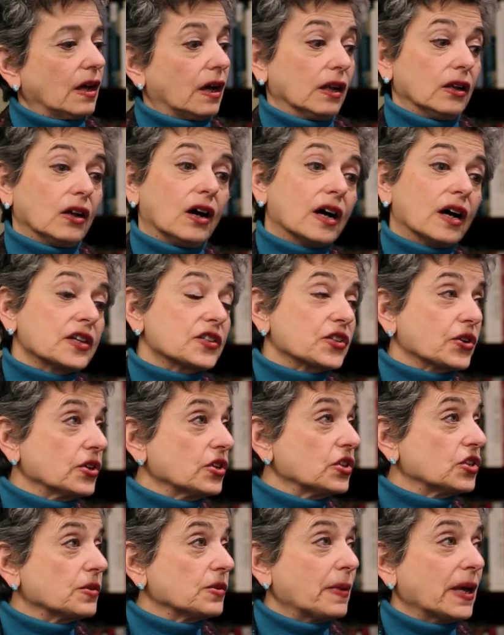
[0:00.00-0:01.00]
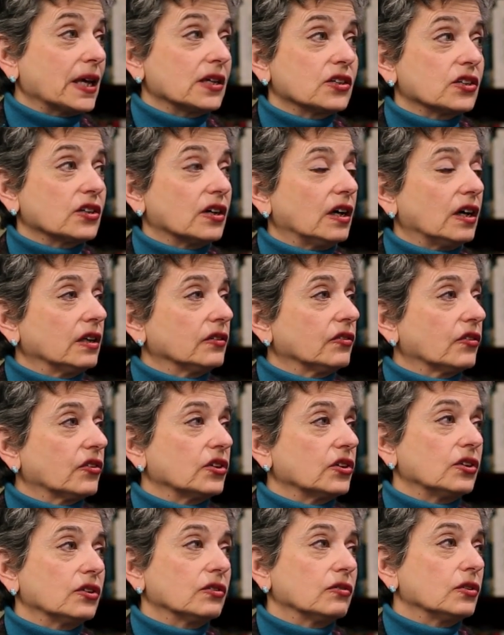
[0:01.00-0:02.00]
A lot is going to depend on
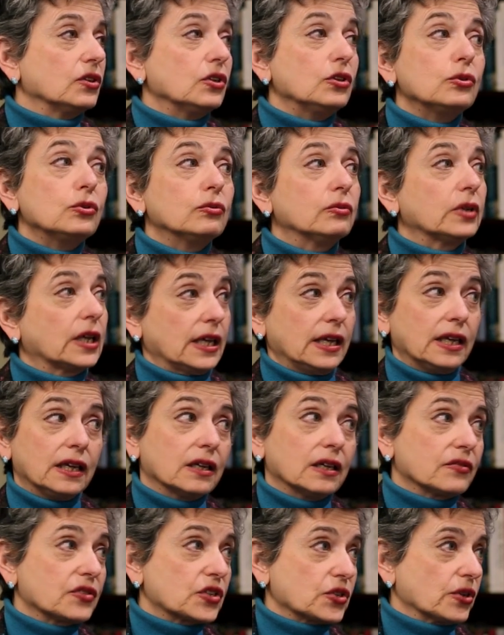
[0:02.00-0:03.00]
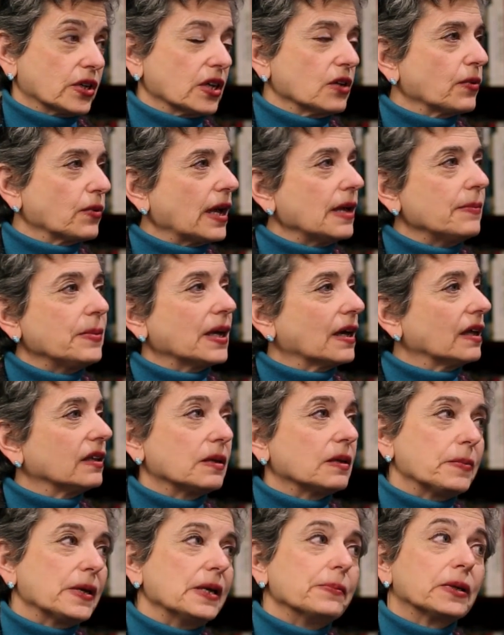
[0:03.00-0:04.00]
the new king of Saudi Arabia
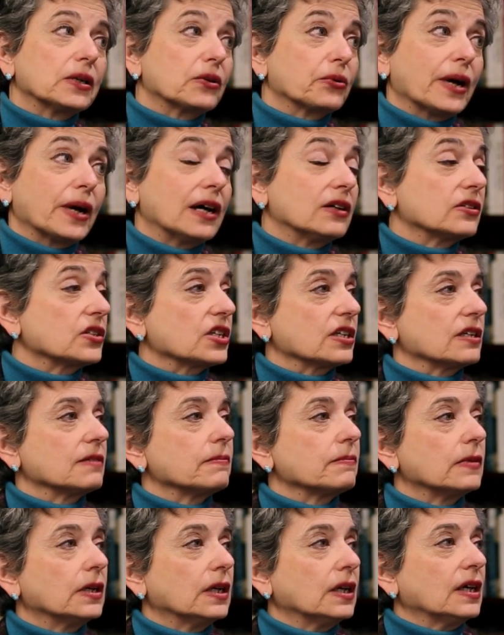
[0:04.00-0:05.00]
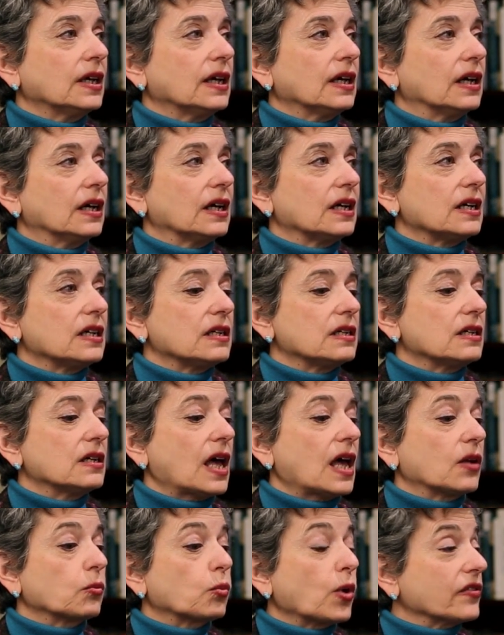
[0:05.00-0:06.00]
and the people around him,
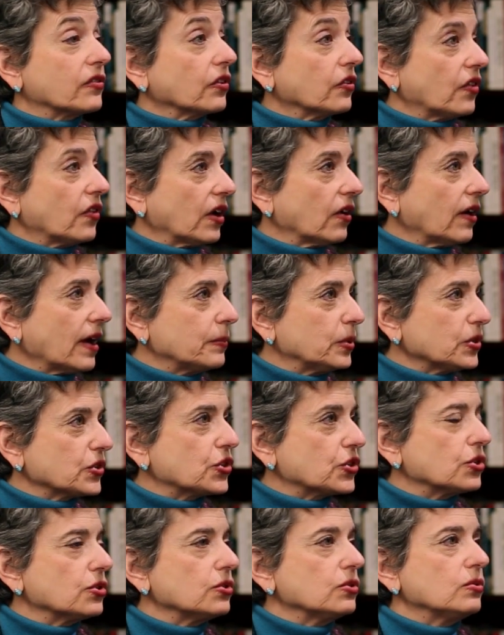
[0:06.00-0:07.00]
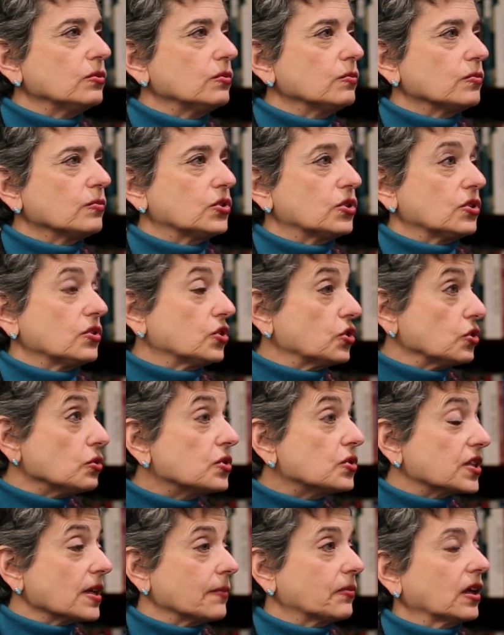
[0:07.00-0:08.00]
and whether they're able to
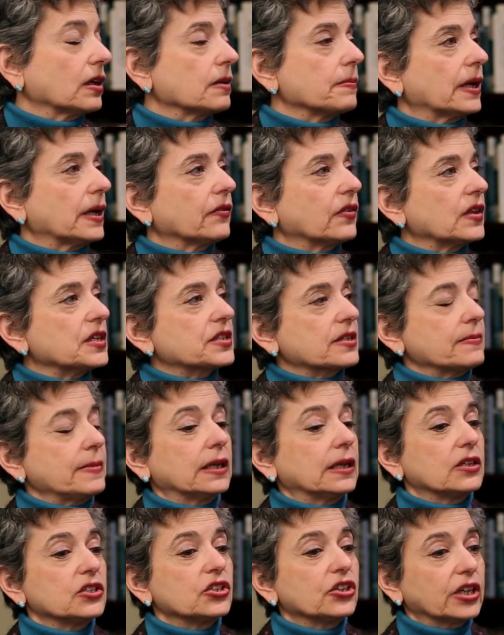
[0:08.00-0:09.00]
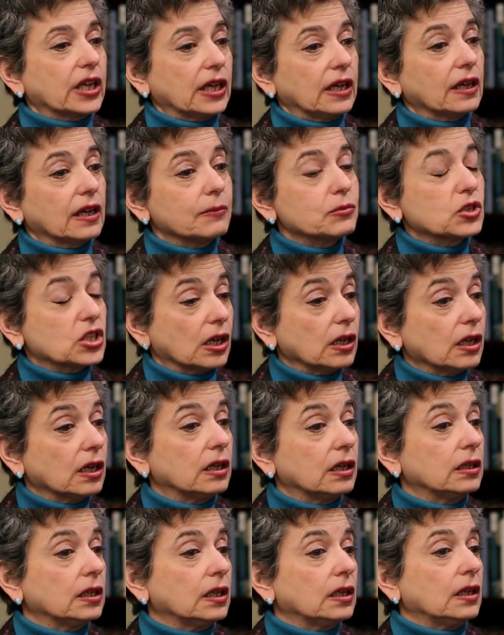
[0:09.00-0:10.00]
do something about this. I mean, under King
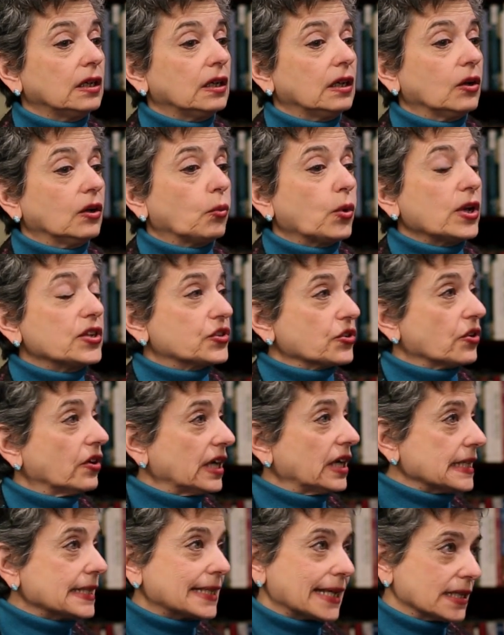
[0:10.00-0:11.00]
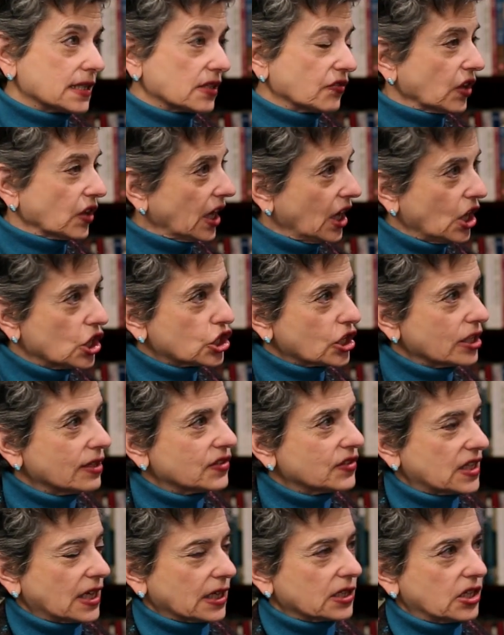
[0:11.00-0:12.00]
Abdullah, we saw an intensification
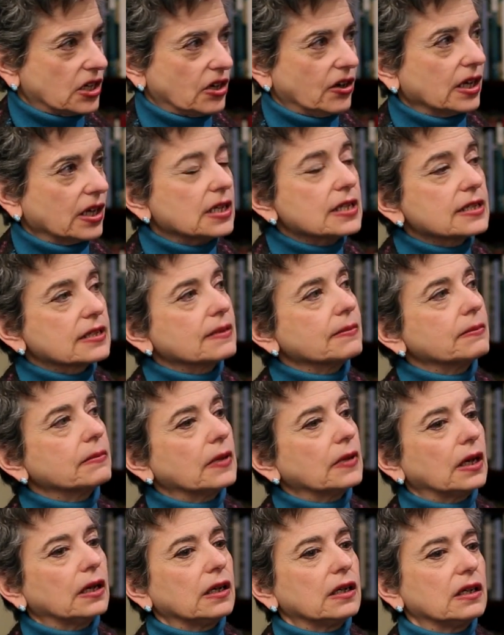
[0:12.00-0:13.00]
of sectarianism.